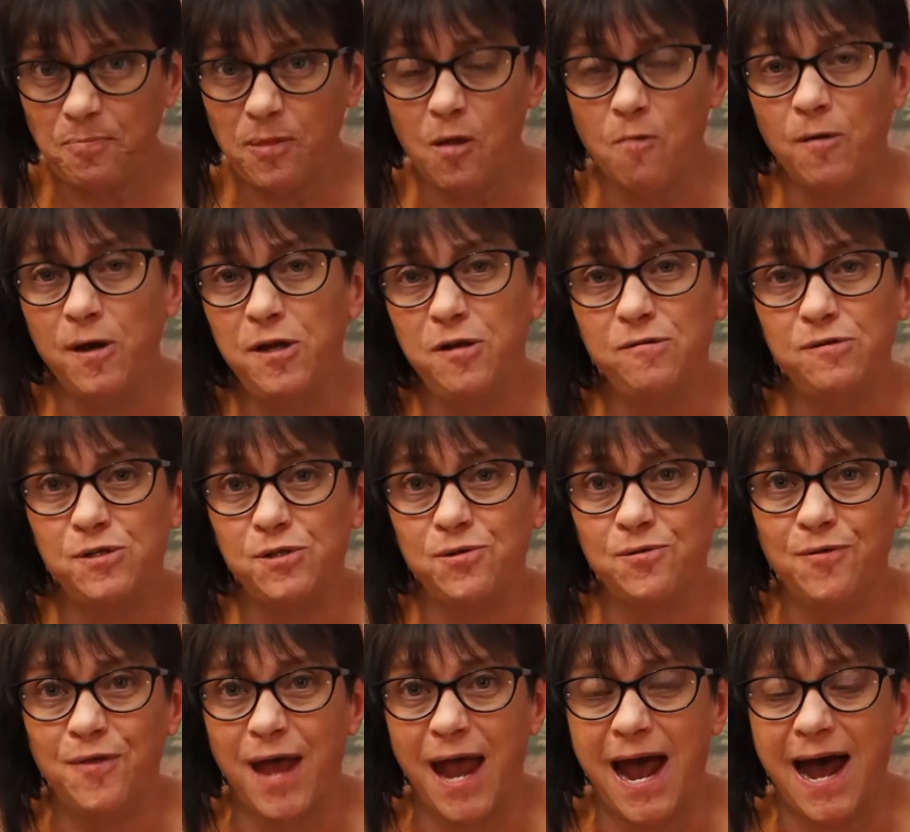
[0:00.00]
When you
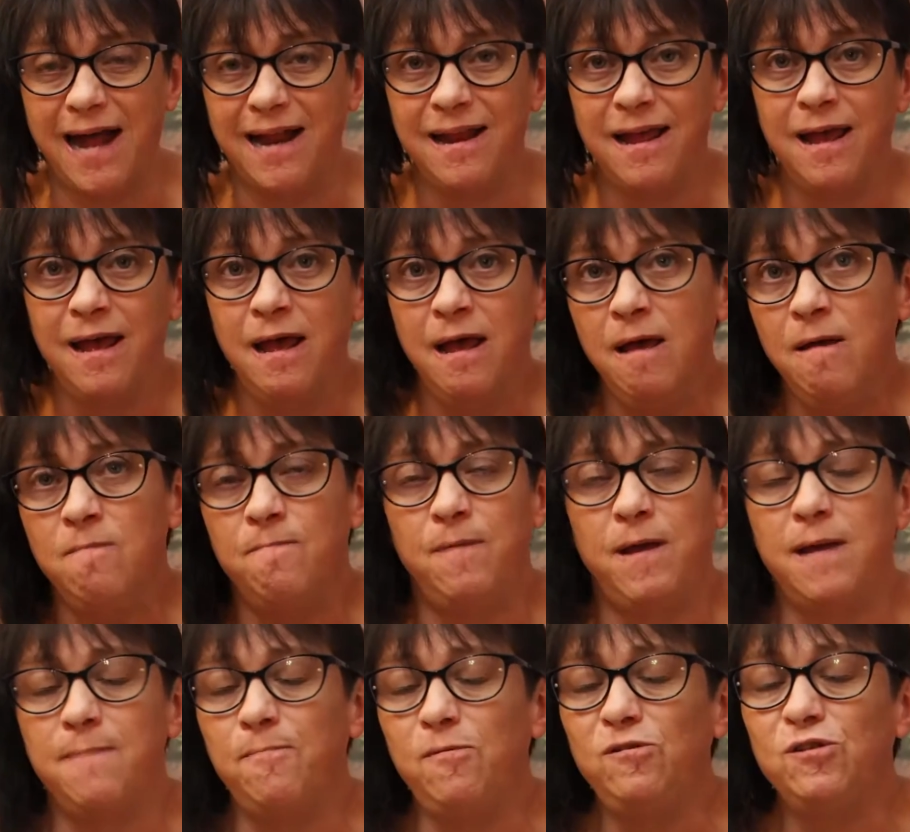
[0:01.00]
do that,
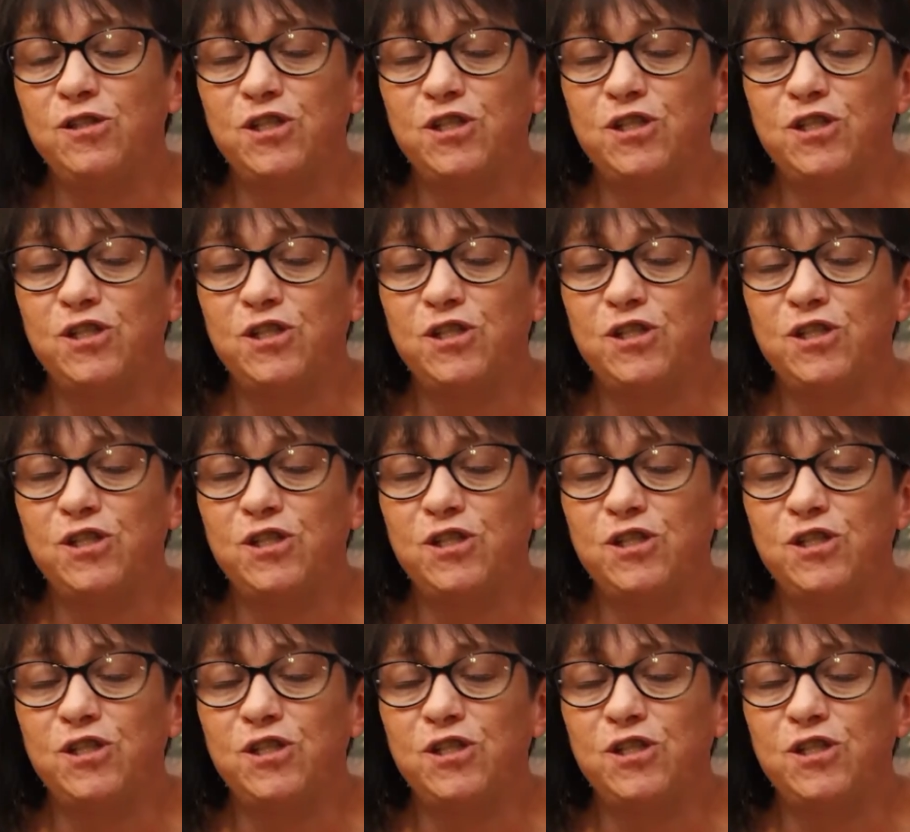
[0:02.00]
people